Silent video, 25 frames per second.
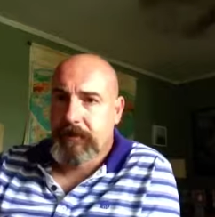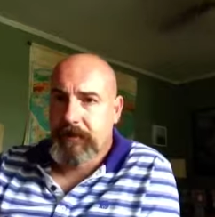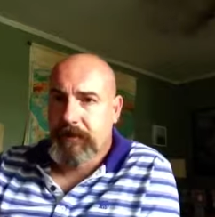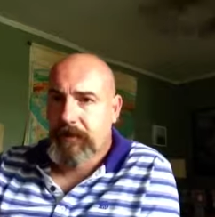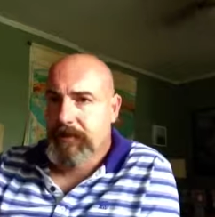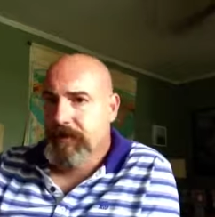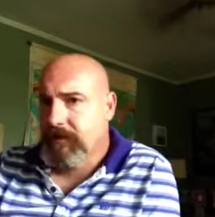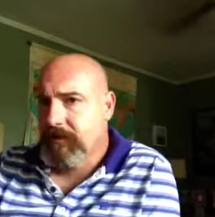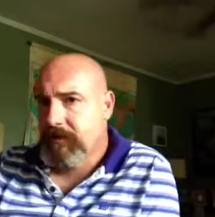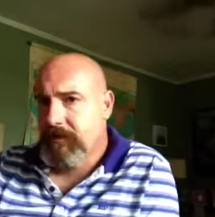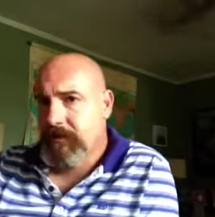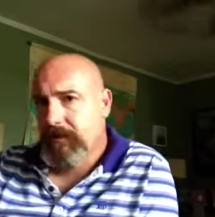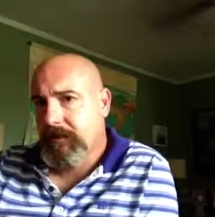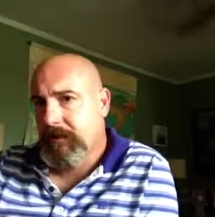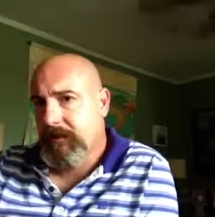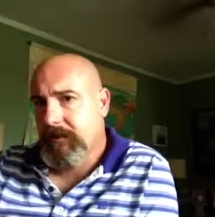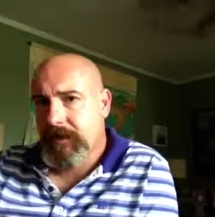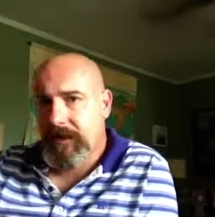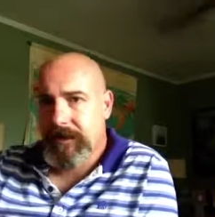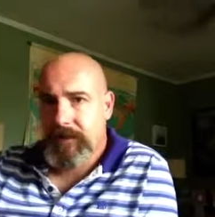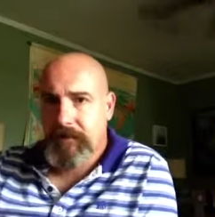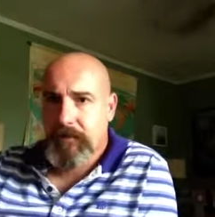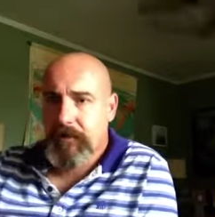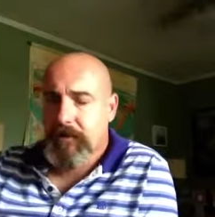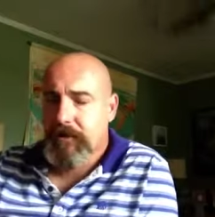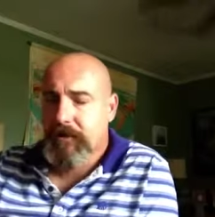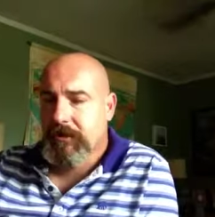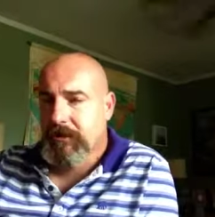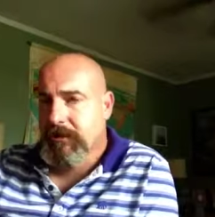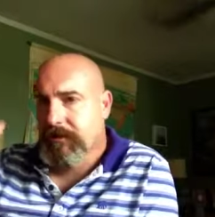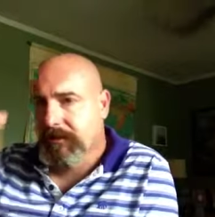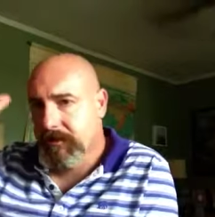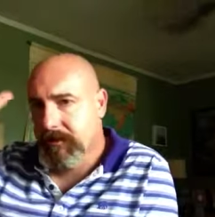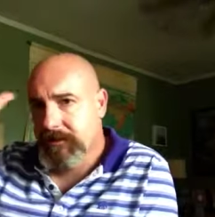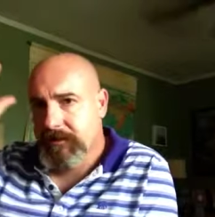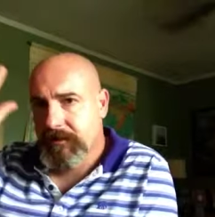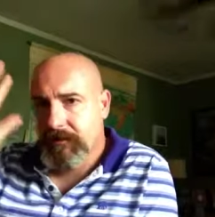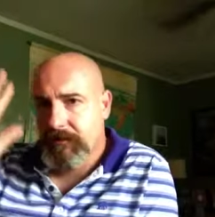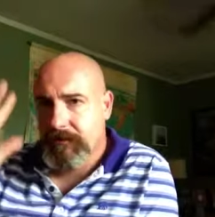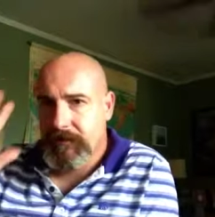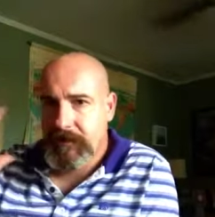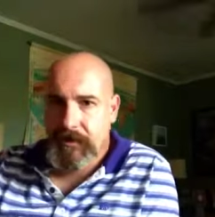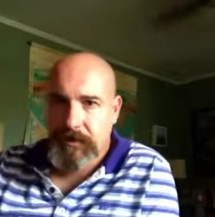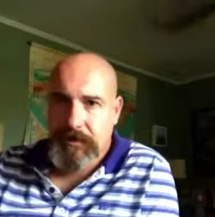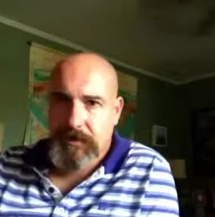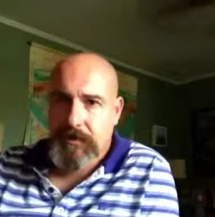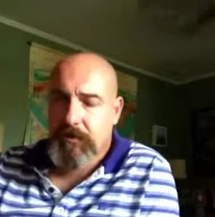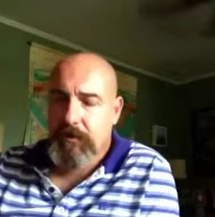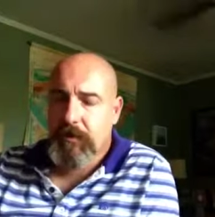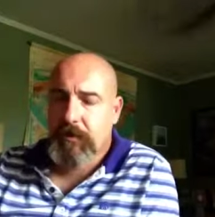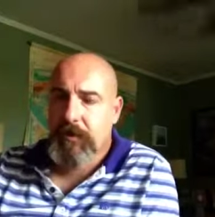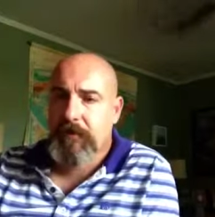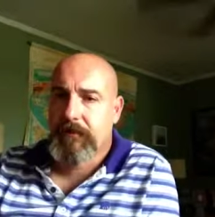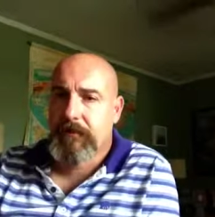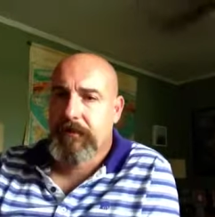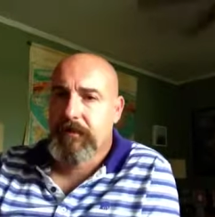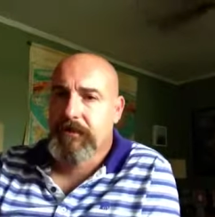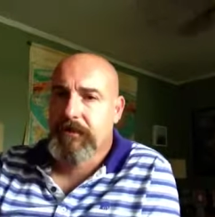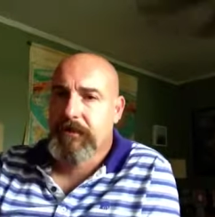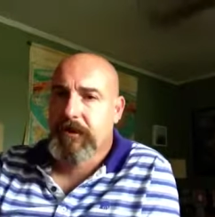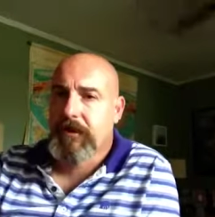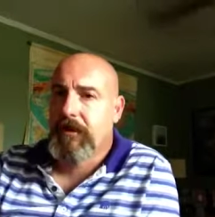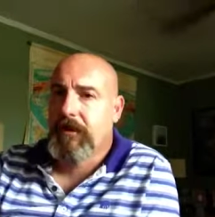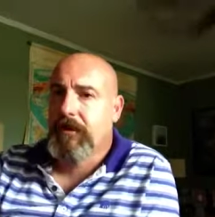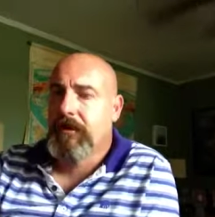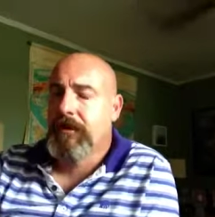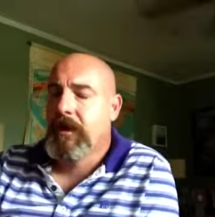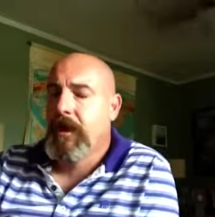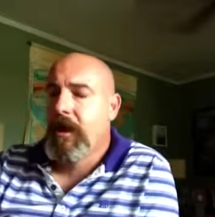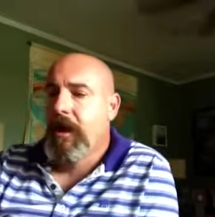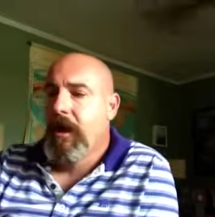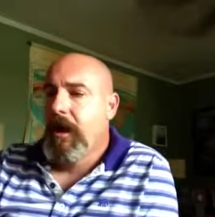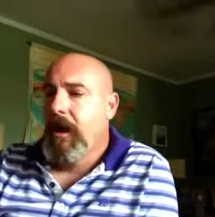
Literature and Languages Division, whatever it's called.